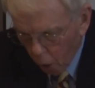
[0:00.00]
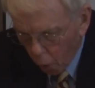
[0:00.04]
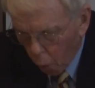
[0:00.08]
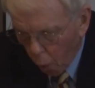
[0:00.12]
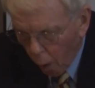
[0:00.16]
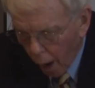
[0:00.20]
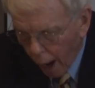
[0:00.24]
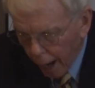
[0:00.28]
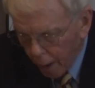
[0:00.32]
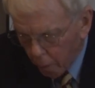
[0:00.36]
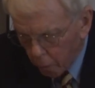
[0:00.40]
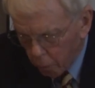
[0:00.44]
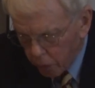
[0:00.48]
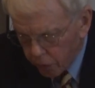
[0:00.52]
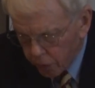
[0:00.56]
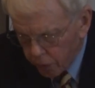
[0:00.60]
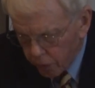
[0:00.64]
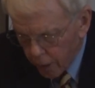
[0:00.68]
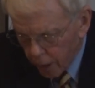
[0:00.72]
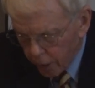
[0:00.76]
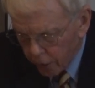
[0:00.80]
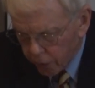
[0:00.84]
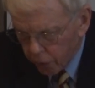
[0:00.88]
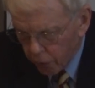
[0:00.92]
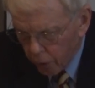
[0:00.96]
why was
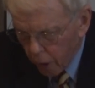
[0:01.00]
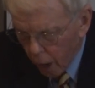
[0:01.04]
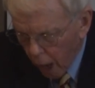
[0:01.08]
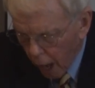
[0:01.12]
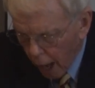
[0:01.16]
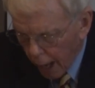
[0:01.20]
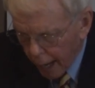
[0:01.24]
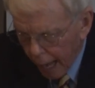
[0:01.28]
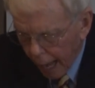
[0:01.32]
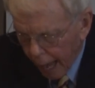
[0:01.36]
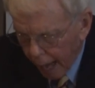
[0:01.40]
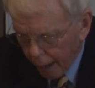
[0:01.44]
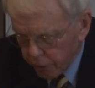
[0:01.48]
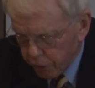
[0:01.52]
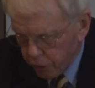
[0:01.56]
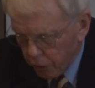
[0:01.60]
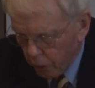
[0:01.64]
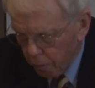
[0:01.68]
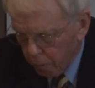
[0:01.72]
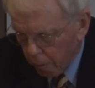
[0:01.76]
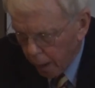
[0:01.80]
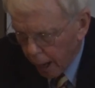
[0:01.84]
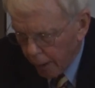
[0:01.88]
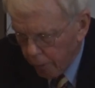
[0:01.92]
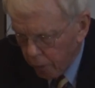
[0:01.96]
this non
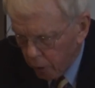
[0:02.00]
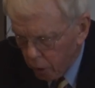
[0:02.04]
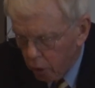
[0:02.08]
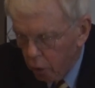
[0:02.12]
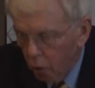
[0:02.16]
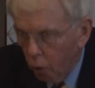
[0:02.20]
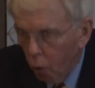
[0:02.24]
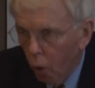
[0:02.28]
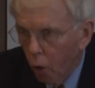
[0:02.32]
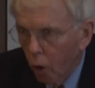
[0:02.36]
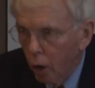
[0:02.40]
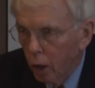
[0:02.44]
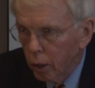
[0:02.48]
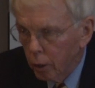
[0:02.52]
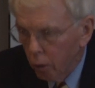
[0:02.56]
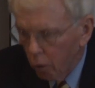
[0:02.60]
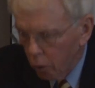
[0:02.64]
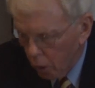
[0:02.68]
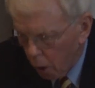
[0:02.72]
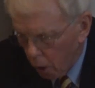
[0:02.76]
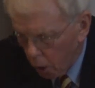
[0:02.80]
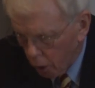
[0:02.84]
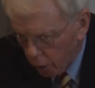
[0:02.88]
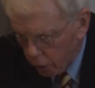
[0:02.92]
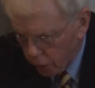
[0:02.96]
action by the court
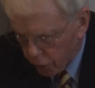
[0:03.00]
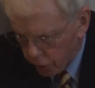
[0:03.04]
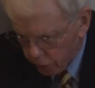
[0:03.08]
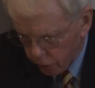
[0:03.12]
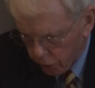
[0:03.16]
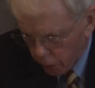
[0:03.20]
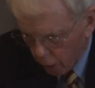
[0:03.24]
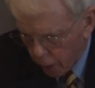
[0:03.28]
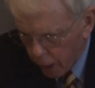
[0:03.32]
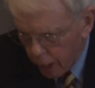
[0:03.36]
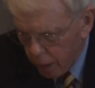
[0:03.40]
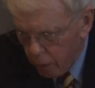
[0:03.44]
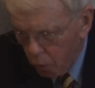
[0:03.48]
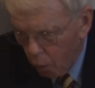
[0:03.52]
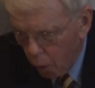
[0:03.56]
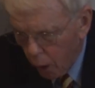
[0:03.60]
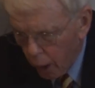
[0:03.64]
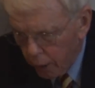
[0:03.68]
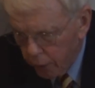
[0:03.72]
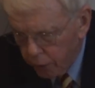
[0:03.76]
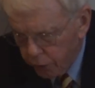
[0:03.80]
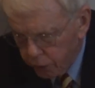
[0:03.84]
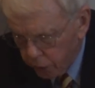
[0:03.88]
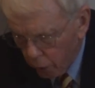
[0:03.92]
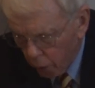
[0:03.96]
on August
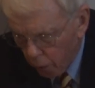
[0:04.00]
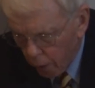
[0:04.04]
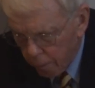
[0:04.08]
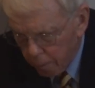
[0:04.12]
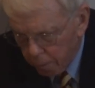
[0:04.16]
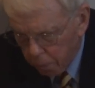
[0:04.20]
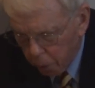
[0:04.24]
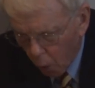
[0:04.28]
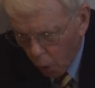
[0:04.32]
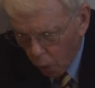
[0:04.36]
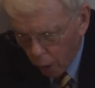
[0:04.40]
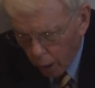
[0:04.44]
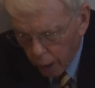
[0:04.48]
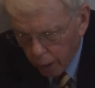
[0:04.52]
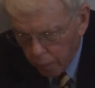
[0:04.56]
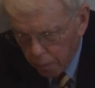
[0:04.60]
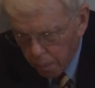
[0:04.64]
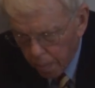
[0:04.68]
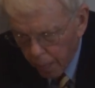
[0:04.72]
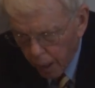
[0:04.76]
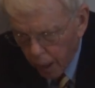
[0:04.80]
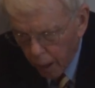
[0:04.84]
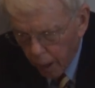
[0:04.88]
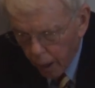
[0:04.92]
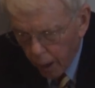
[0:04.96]
31 so important
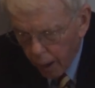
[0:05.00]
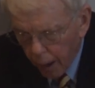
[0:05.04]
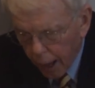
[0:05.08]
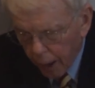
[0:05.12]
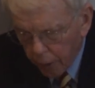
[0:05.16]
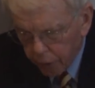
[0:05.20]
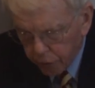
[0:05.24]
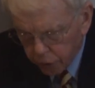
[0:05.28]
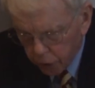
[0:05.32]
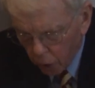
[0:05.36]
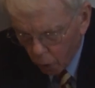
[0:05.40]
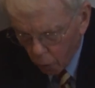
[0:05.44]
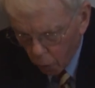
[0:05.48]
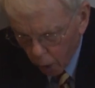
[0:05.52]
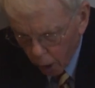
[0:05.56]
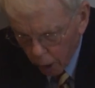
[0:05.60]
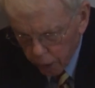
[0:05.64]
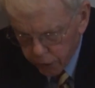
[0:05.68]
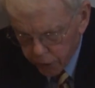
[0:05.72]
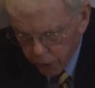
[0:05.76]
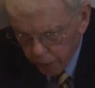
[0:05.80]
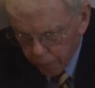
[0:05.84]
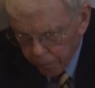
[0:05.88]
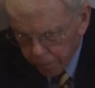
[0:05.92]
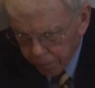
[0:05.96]
and so
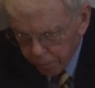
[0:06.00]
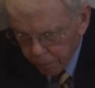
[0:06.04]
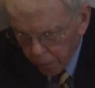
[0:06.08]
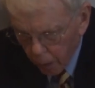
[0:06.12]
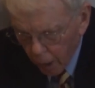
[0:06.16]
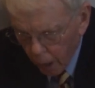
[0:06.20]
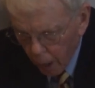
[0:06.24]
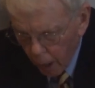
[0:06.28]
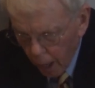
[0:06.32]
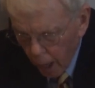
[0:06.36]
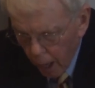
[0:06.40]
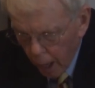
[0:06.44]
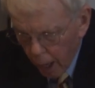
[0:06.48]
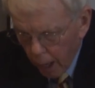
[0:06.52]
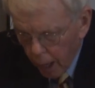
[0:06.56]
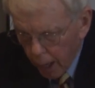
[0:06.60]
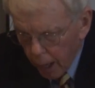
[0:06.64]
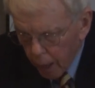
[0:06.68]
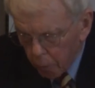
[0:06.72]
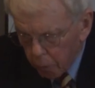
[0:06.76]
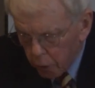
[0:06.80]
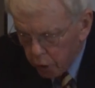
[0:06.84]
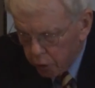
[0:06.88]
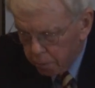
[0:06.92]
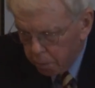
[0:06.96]
urgent?
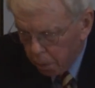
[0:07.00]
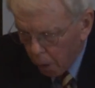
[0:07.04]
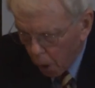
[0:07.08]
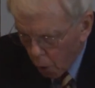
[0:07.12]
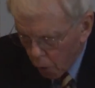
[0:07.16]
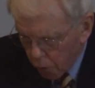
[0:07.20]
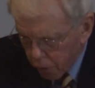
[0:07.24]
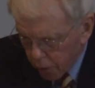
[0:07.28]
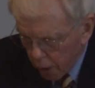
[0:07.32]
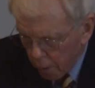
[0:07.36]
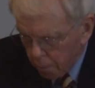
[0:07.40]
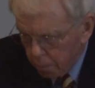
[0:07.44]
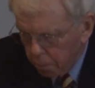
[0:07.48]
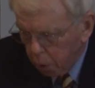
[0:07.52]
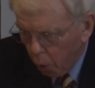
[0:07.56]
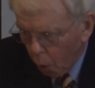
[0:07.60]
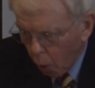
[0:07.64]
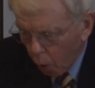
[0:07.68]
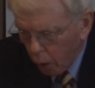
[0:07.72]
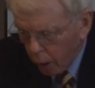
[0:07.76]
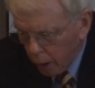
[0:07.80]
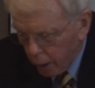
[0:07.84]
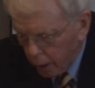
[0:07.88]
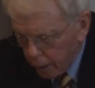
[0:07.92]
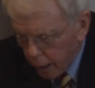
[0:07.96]
It was both
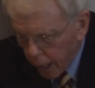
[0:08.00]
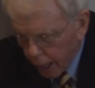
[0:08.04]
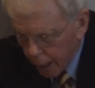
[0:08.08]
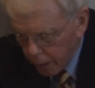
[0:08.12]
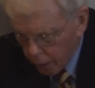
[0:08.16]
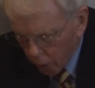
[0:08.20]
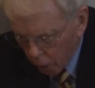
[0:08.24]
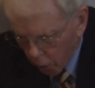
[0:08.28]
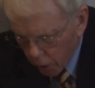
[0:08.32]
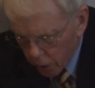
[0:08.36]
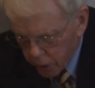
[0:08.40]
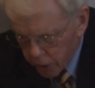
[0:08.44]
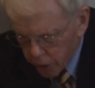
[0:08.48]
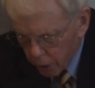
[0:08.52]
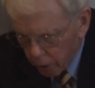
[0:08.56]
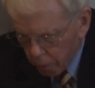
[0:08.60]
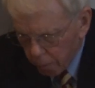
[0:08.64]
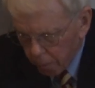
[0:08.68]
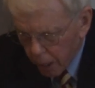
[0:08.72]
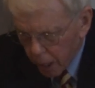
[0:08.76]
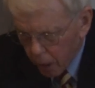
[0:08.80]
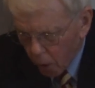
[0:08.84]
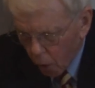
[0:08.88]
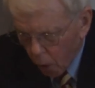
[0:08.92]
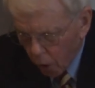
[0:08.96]
important and
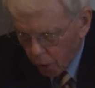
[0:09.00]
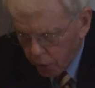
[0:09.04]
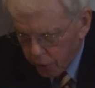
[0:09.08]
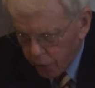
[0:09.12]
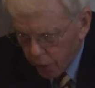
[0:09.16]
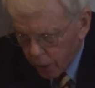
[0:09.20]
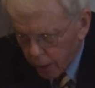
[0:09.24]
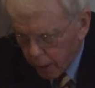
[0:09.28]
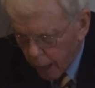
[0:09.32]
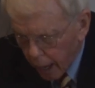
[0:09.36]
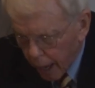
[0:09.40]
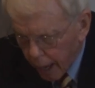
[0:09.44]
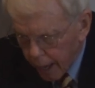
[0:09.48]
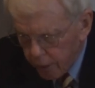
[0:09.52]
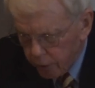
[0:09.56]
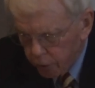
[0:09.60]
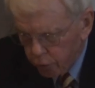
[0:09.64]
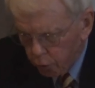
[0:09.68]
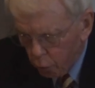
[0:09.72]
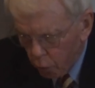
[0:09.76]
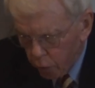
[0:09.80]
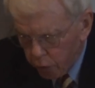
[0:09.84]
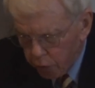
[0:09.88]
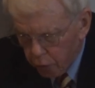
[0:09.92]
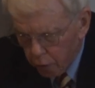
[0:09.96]
urgent because the
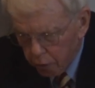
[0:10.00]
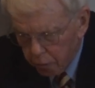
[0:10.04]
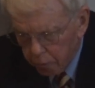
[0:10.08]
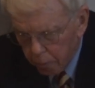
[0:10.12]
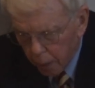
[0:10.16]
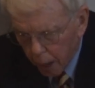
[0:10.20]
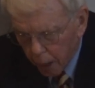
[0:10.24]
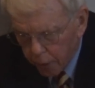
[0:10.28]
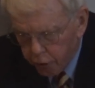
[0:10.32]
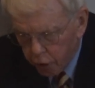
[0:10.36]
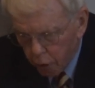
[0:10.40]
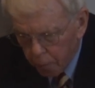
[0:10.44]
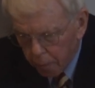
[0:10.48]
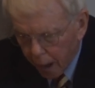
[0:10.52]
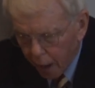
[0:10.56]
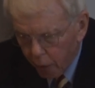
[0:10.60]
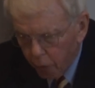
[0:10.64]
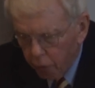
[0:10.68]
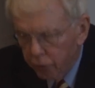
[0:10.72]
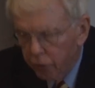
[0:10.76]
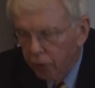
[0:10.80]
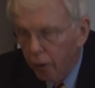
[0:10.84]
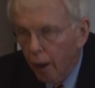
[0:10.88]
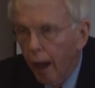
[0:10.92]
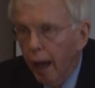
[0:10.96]
case was as much
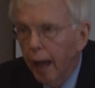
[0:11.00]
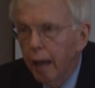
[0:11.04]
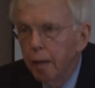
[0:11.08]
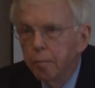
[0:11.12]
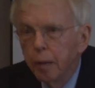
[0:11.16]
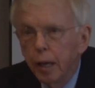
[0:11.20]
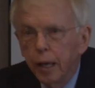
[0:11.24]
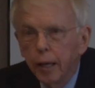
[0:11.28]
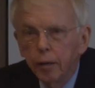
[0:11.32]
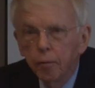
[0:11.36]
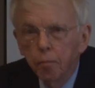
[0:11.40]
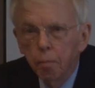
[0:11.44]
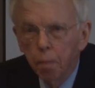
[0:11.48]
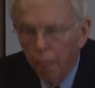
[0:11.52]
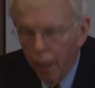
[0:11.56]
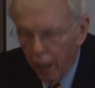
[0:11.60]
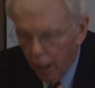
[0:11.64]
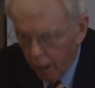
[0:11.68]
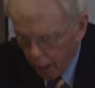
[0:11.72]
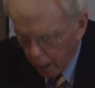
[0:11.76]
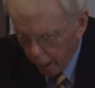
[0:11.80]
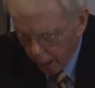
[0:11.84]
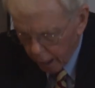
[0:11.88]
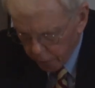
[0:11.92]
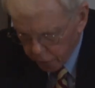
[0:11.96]
about timing
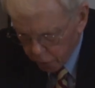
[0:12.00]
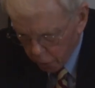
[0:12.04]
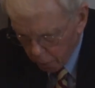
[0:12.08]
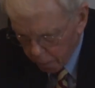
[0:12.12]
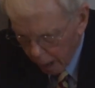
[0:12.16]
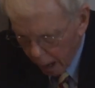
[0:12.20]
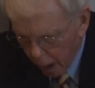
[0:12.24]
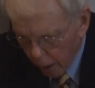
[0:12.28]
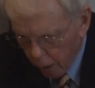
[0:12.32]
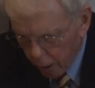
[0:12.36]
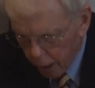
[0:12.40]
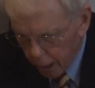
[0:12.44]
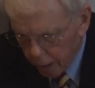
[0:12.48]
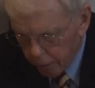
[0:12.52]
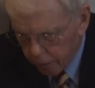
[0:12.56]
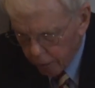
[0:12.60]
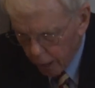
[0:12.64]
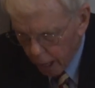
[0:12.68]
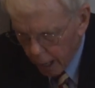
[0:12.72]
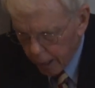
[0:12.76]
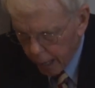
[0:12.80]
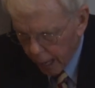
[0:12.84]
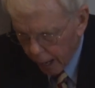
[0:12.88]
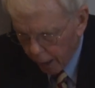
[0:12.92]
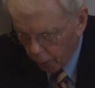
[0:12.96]
as about
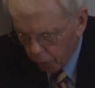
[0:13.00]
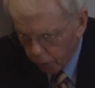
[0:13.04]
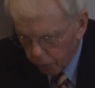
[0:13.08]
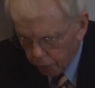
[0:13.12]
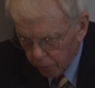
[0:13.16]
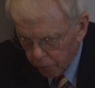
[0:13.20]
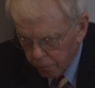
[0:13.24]
anything else.